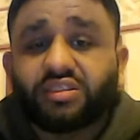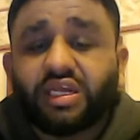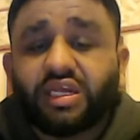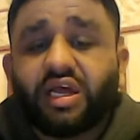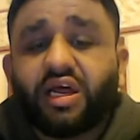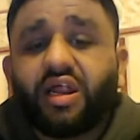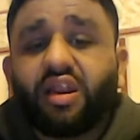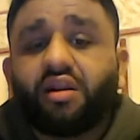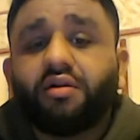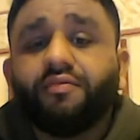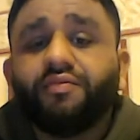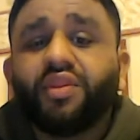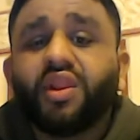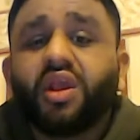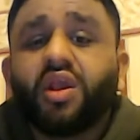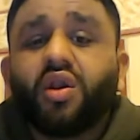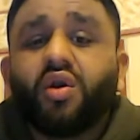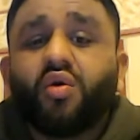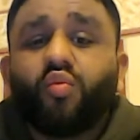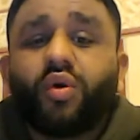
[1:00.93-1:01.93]
And
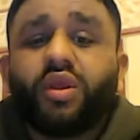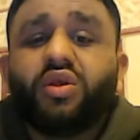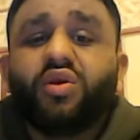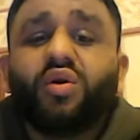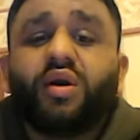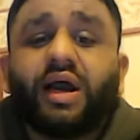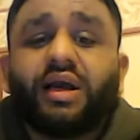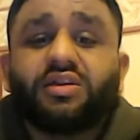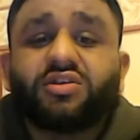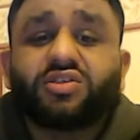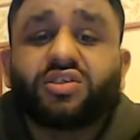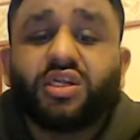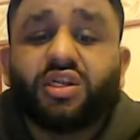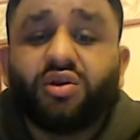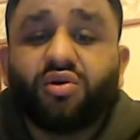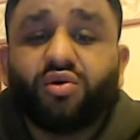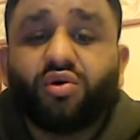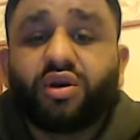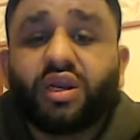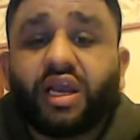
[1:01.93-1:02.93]
when you actually
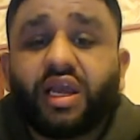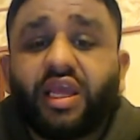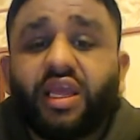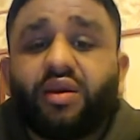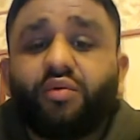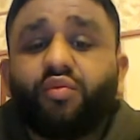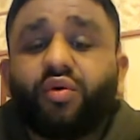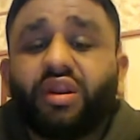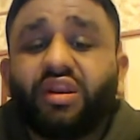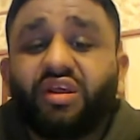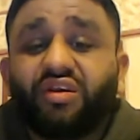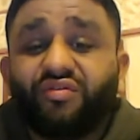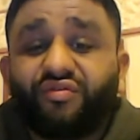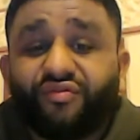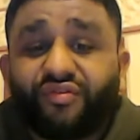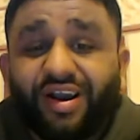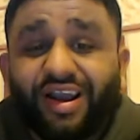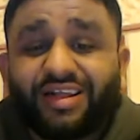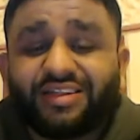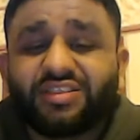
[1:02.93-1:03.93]
look at him when he
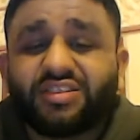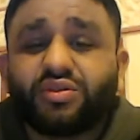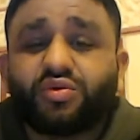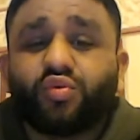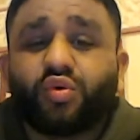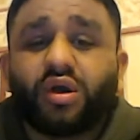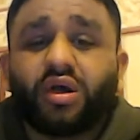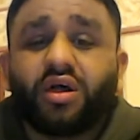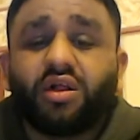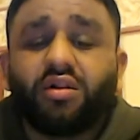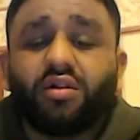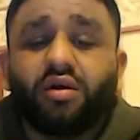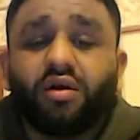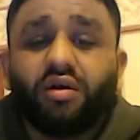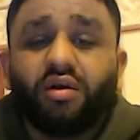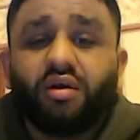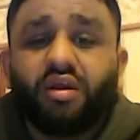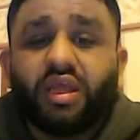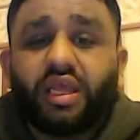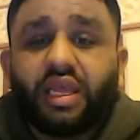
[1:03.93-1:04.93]
fights as well,
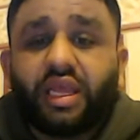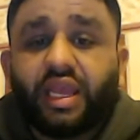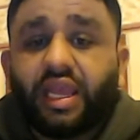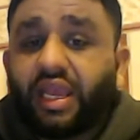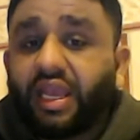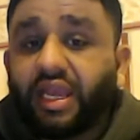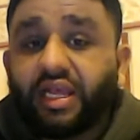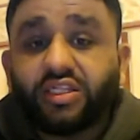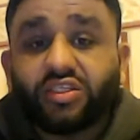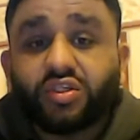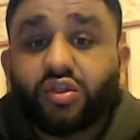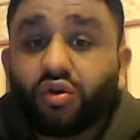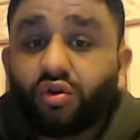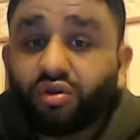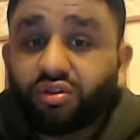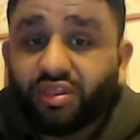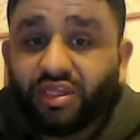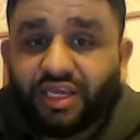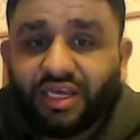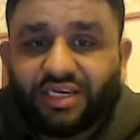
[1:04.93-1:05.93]
it's
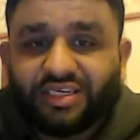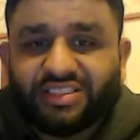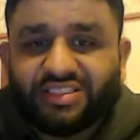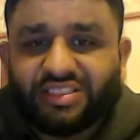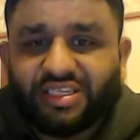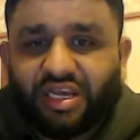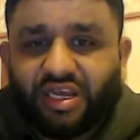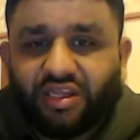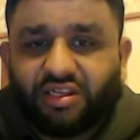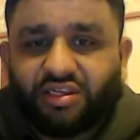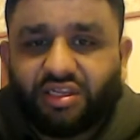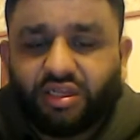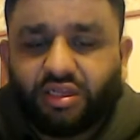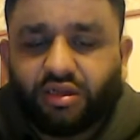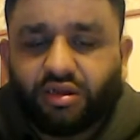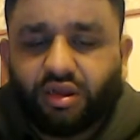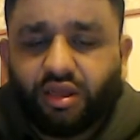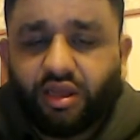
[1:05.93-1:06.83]
nothing exciting.